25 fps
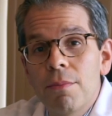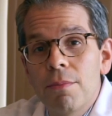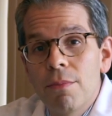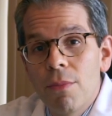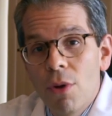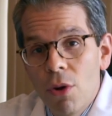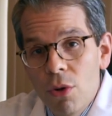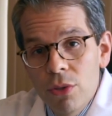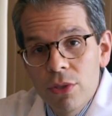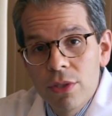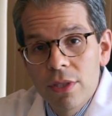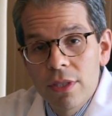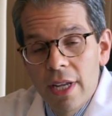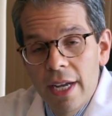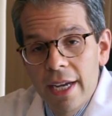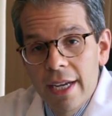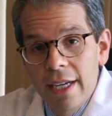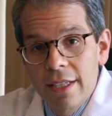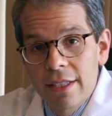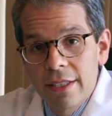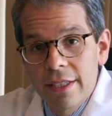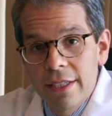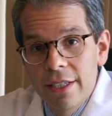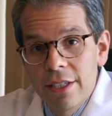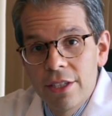most
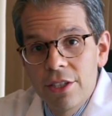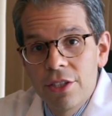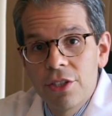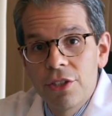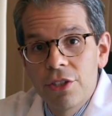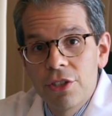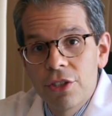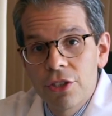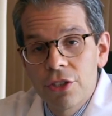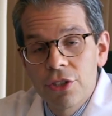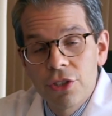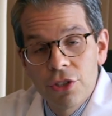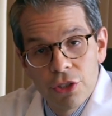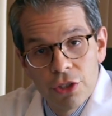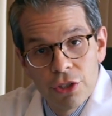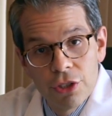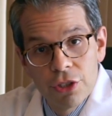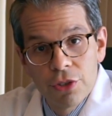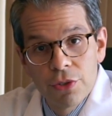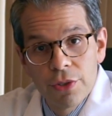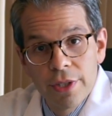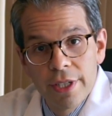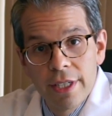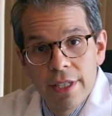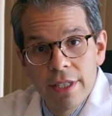likely your
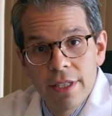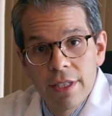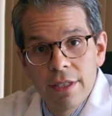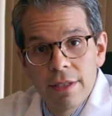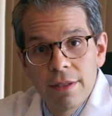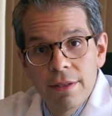surgery